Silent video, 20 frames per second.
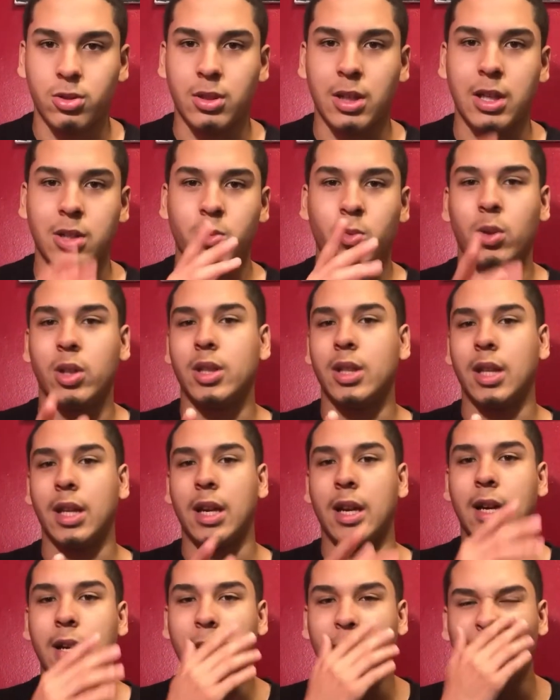That's one thing
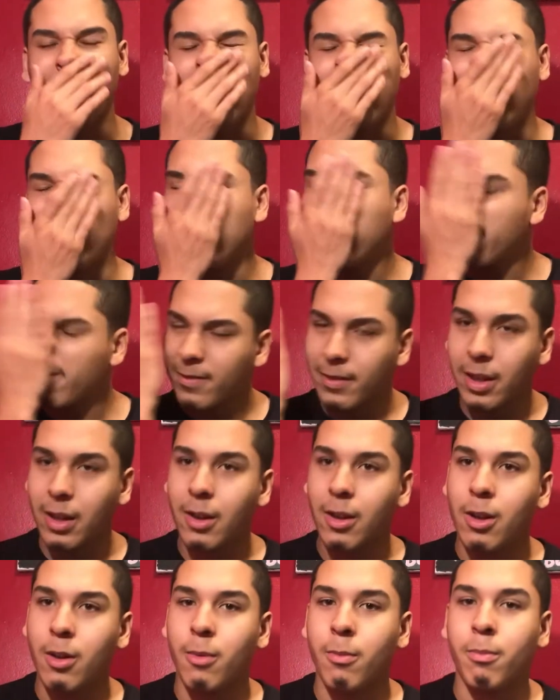I hate.
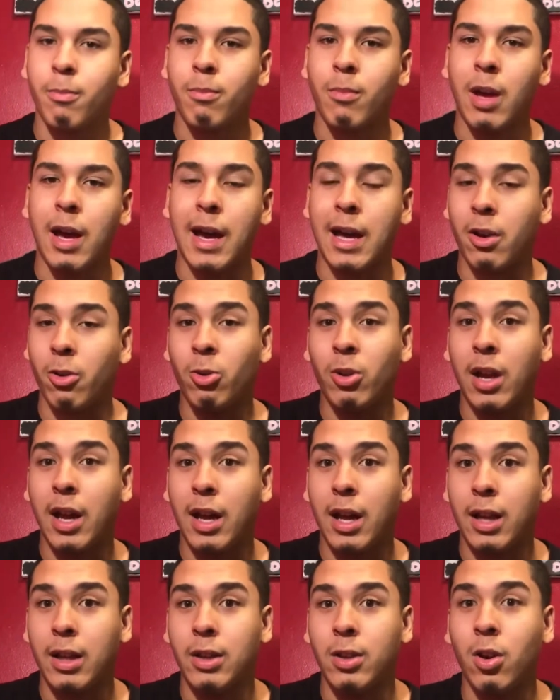I don't
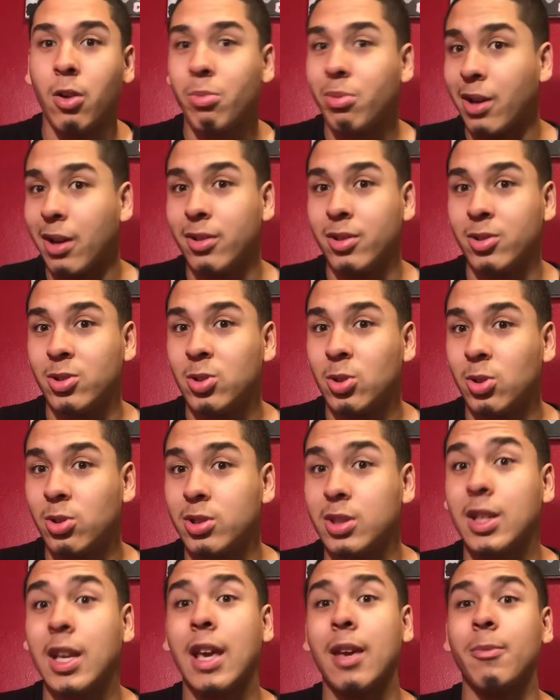got no problems
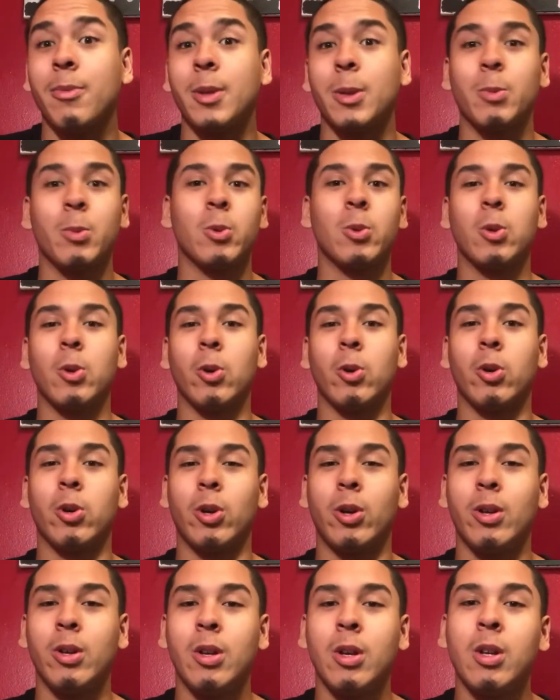with gay people or
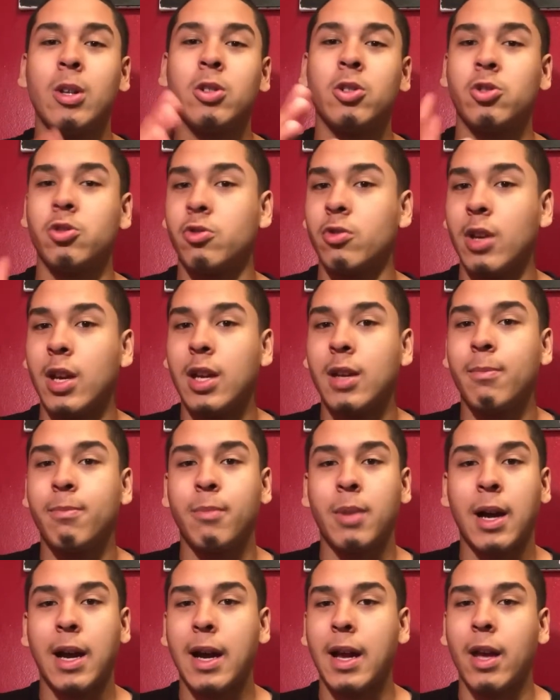straight,
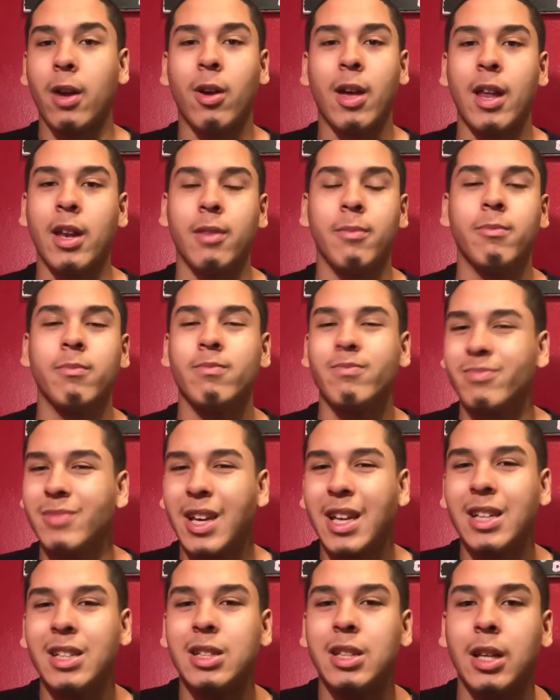bi,
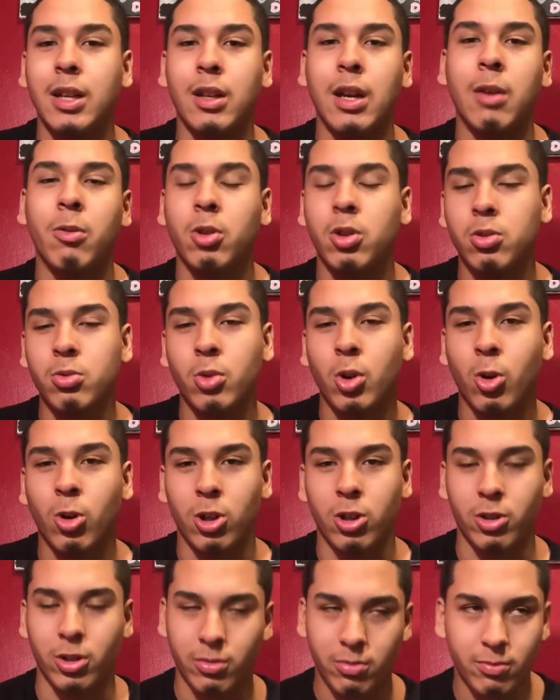anything. I'm cool with all
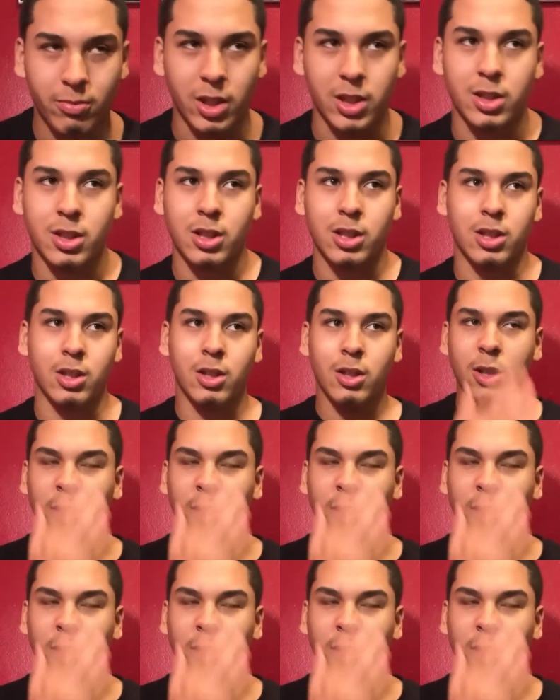of them, basically.